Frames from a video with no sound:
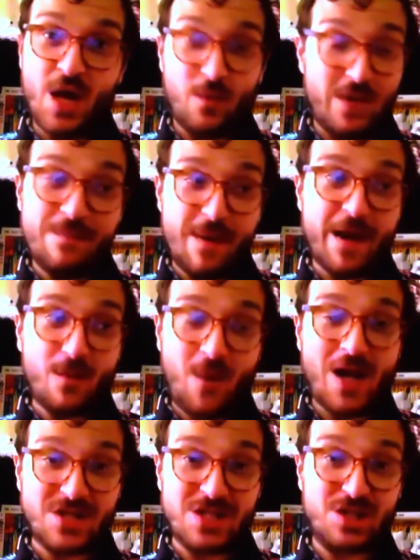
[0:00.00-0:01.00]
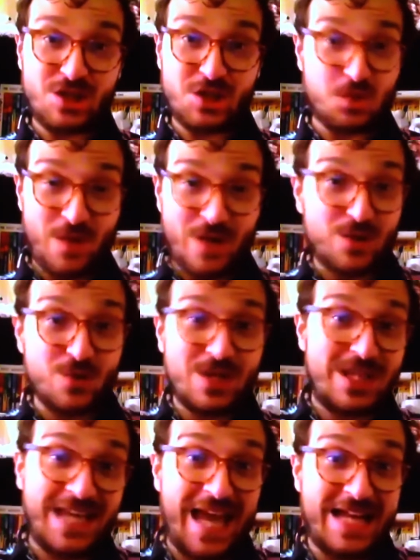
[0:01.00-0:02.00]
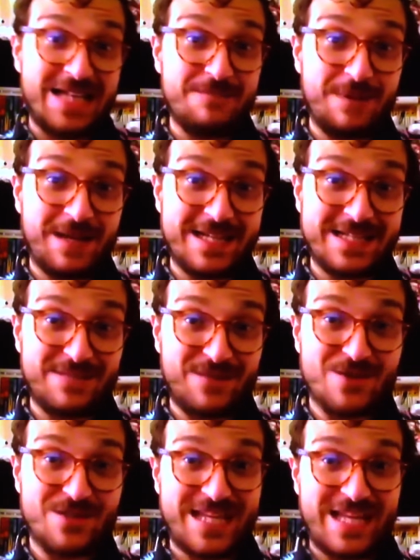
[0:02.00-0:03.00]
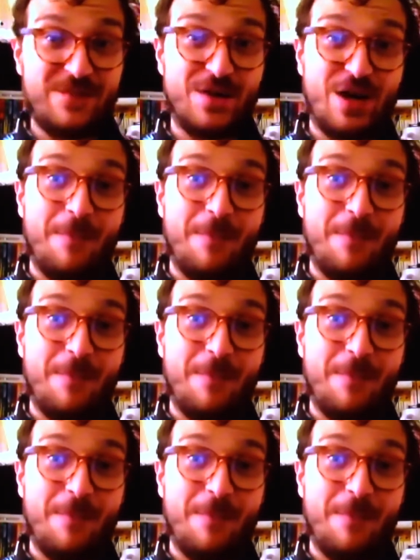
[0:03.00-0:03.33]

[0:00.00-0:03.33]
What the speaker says: we better watch it straight through to the end, because if there's even a